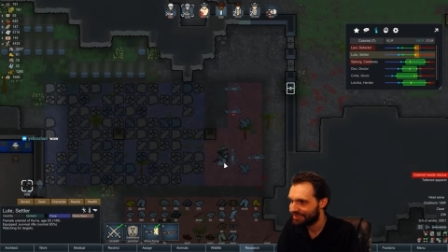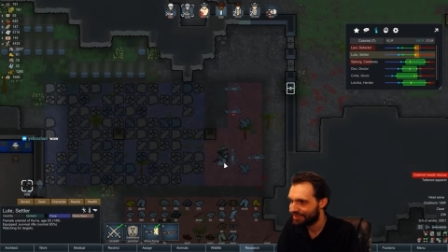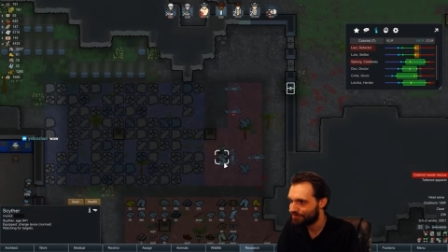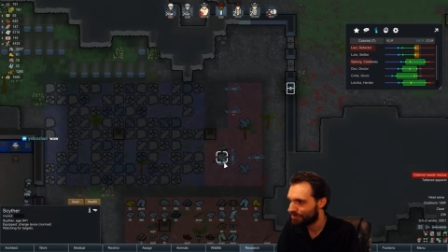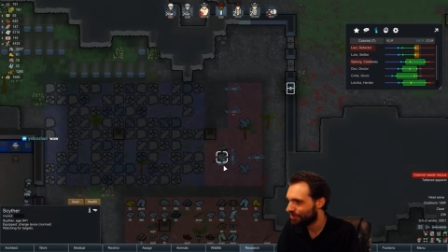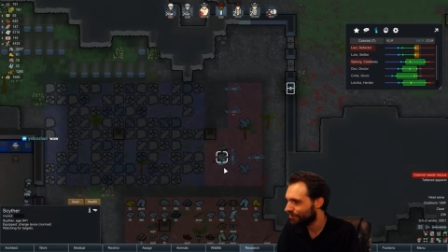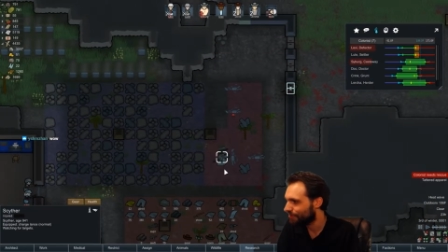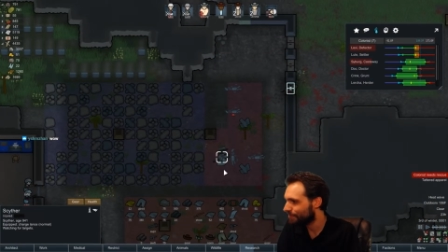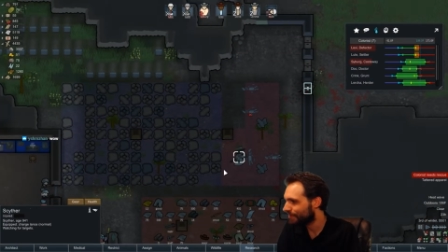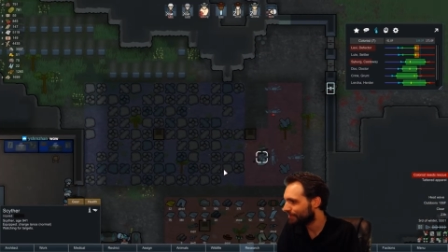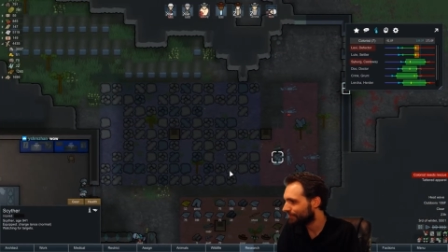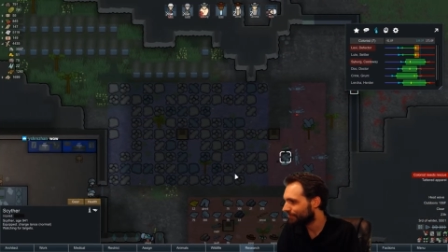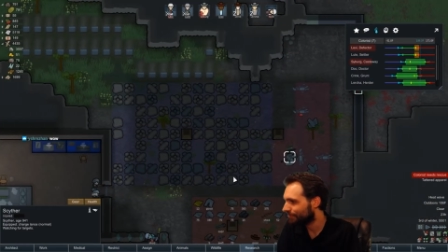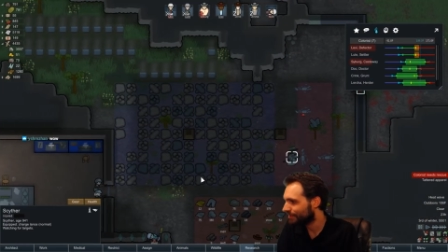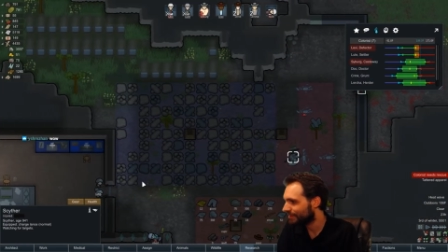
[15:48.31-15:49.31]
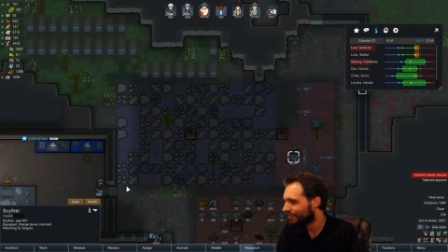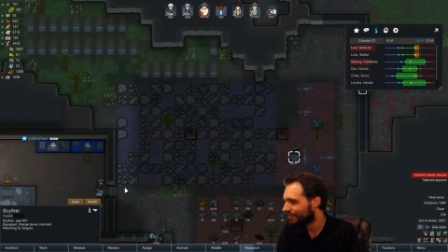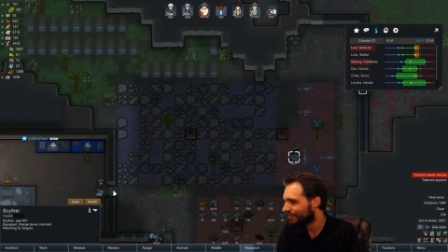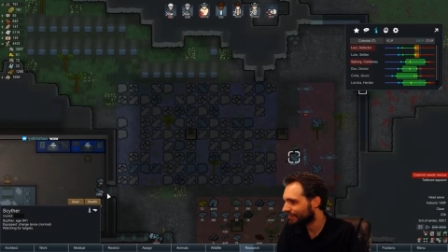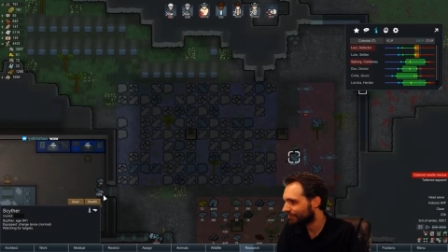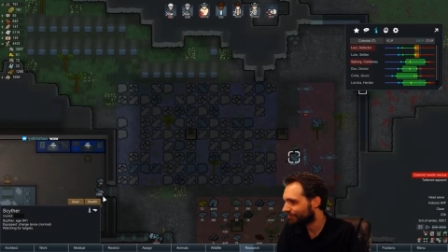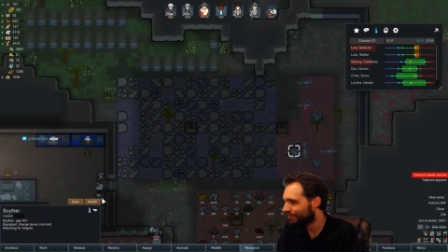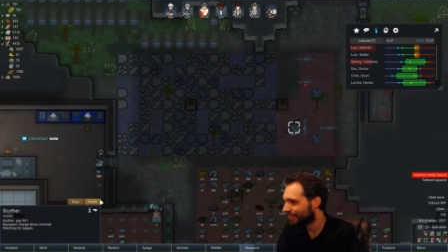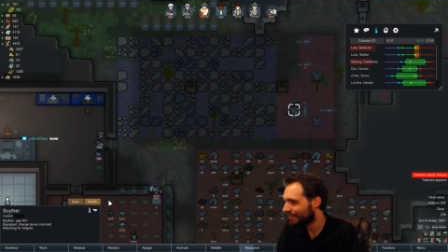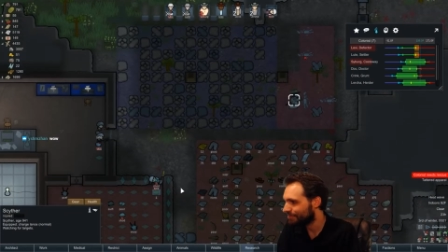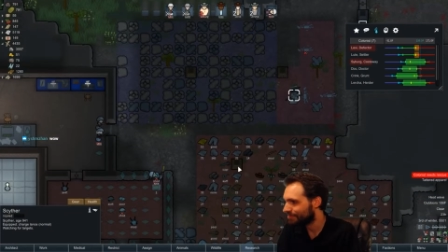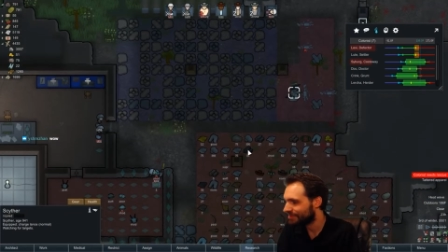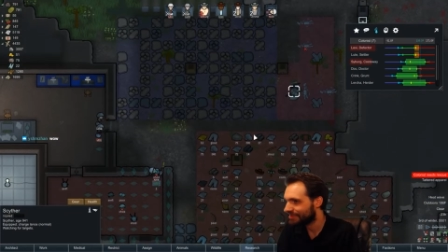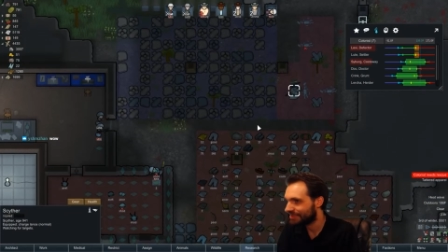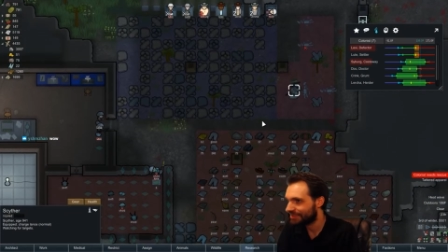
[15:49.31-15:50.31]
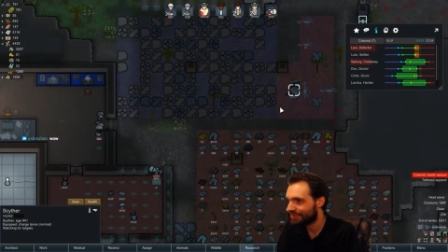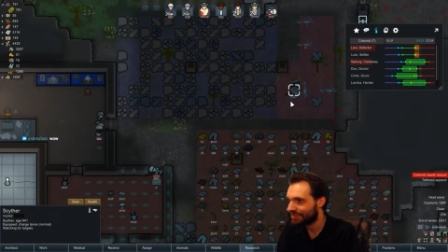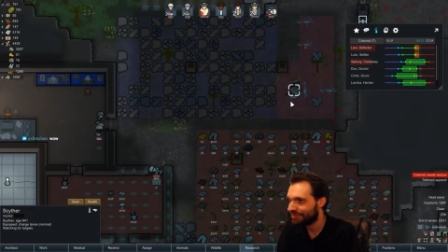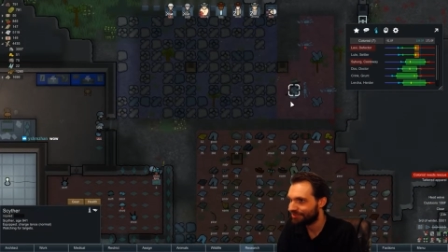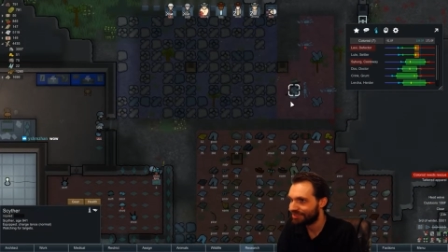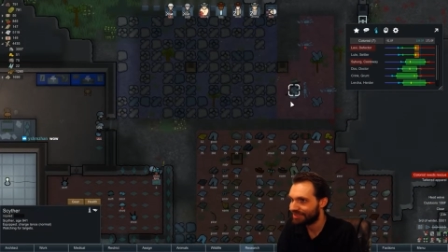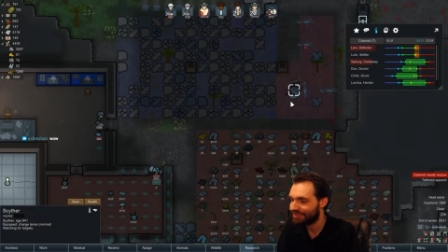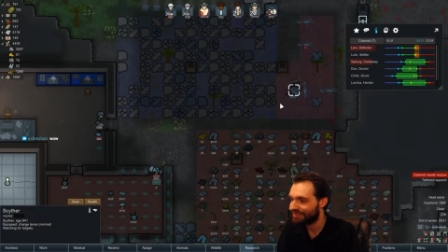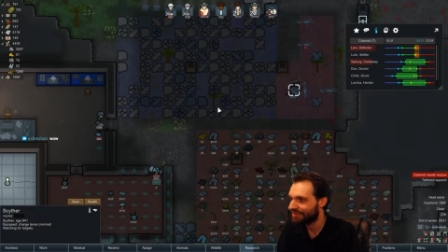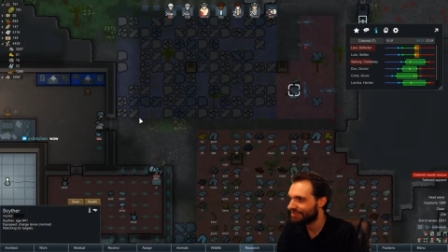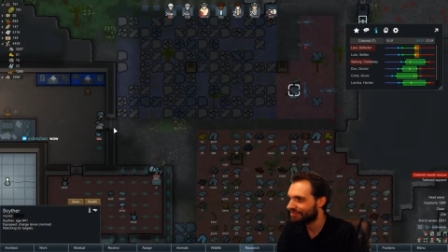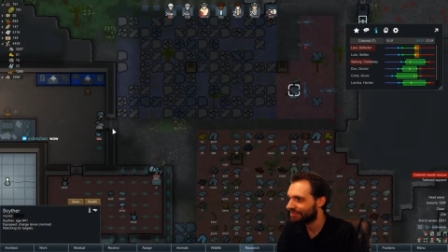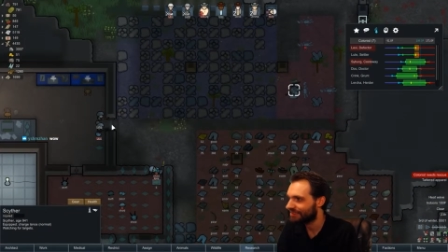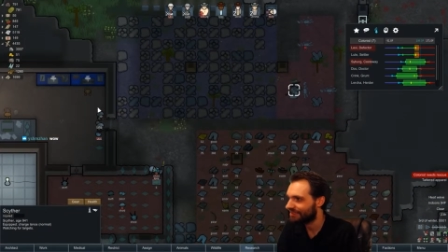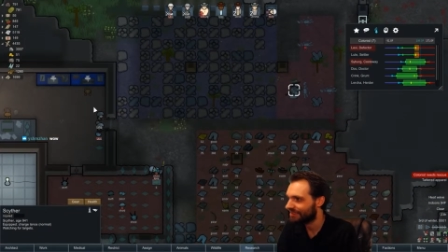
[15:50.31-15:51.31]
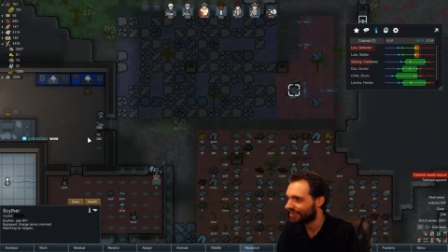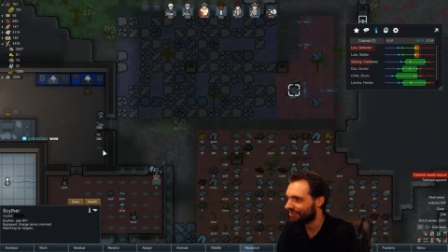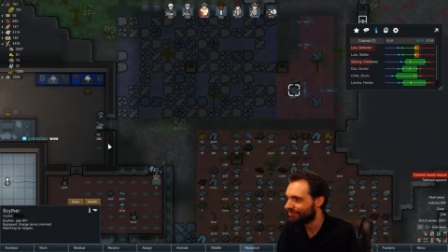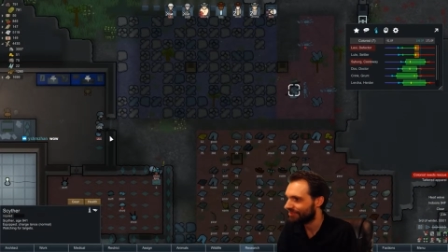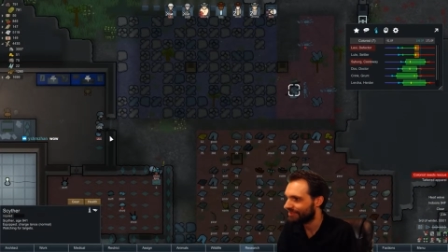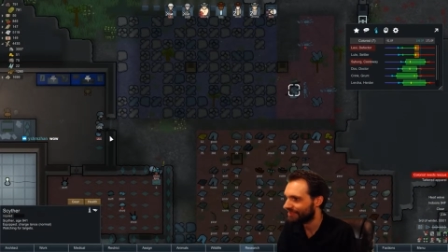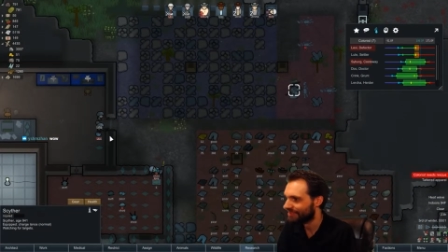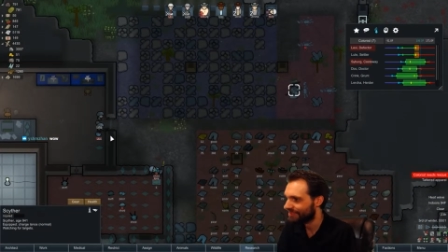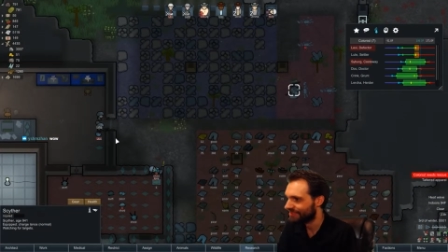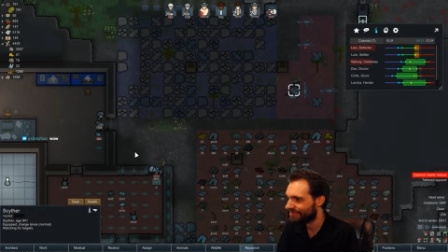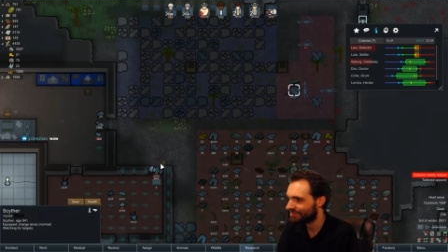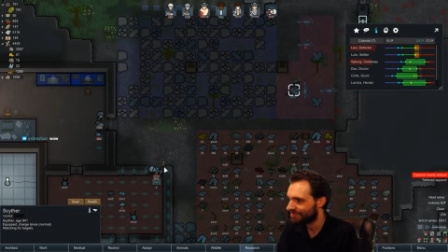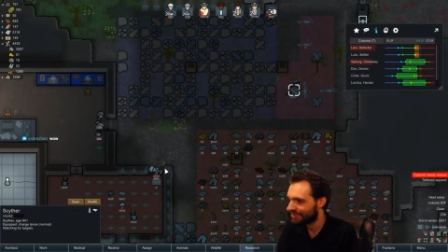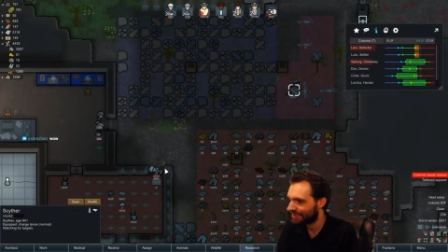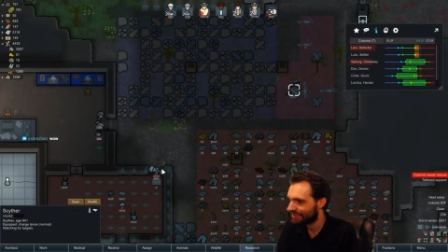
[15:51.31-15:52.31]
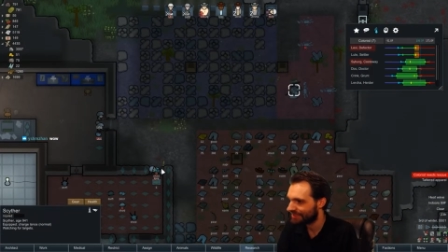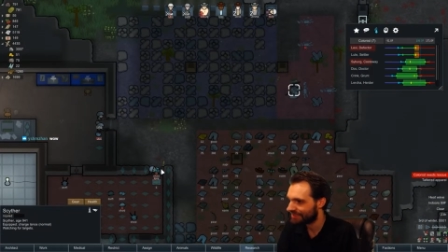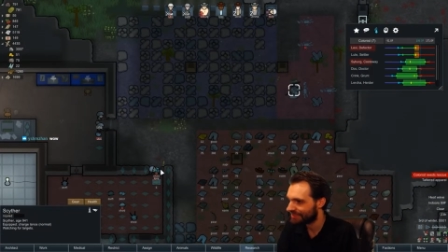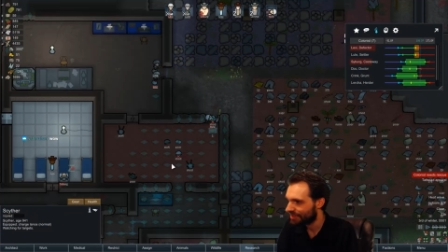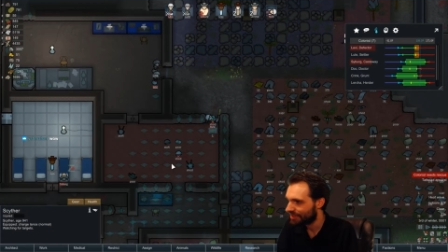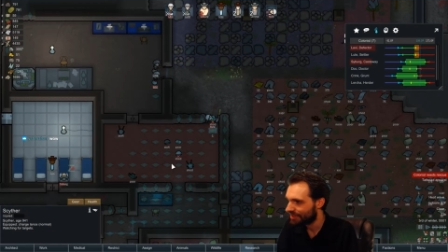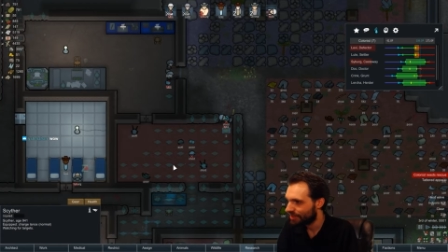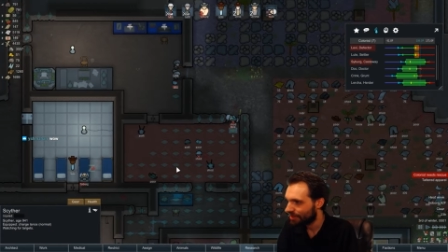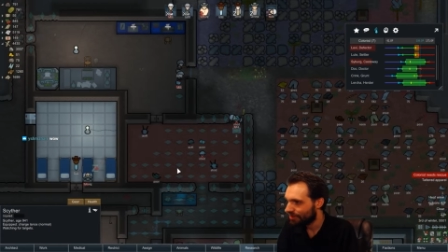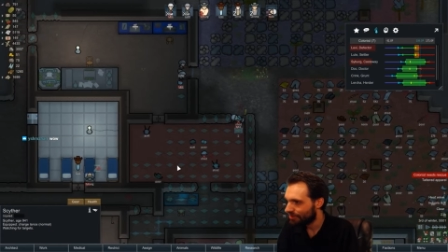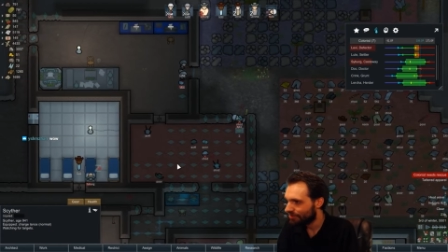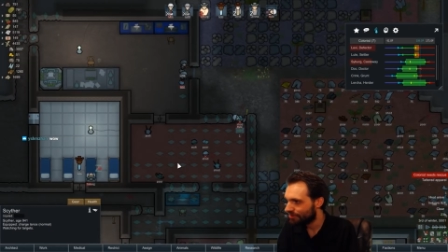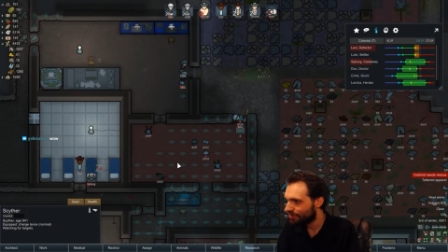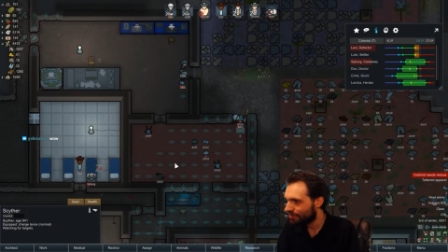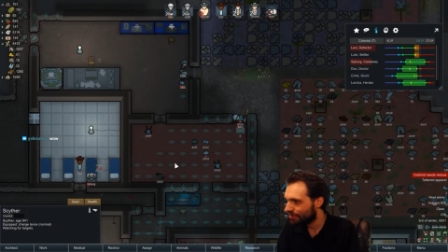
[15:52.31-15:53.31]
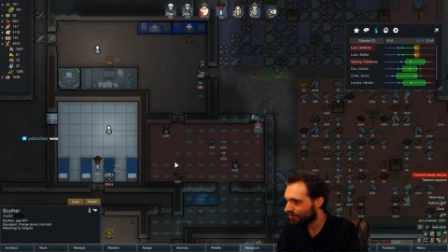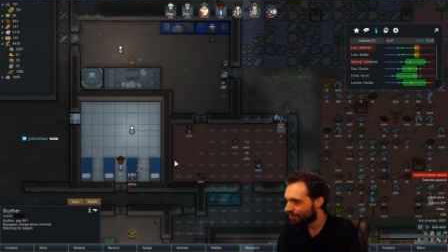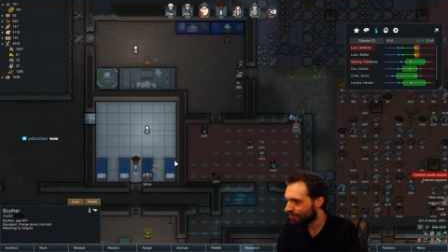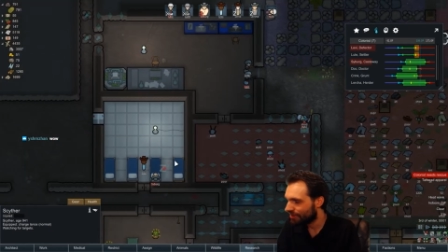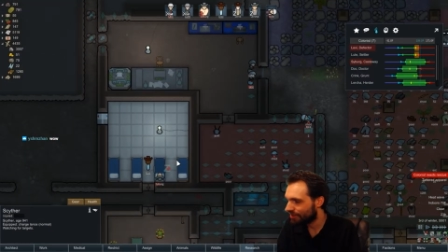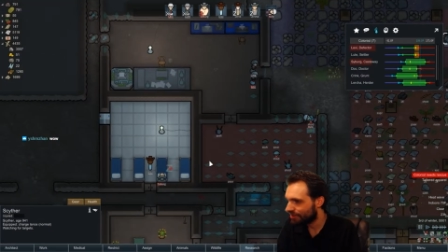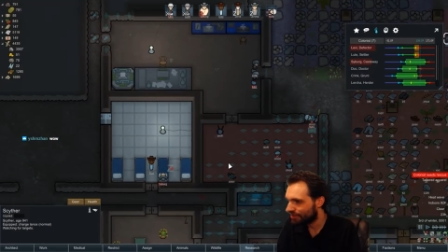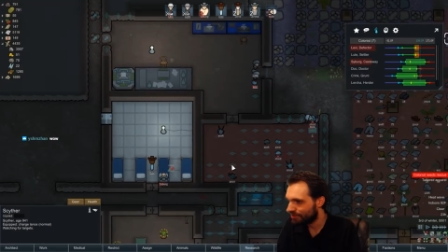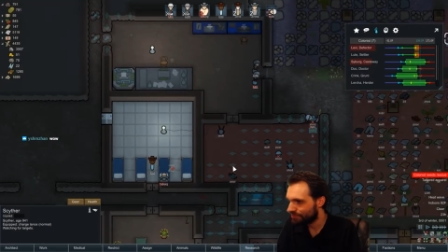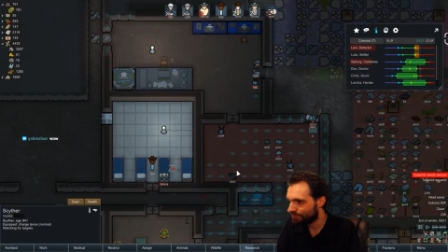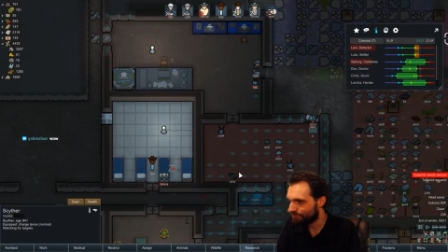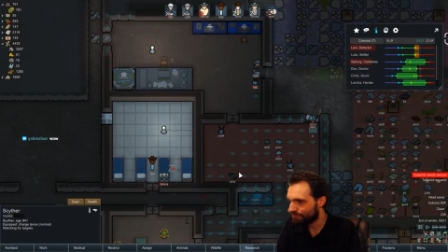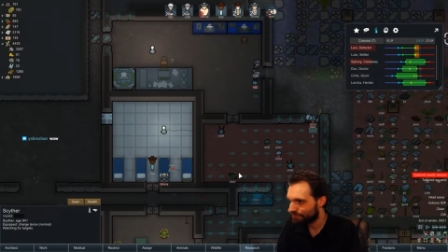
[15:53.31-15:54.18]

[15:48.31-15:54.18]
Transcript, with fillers: I'm hoping we did enough damage here that we can kill this guy with these two guys. Um...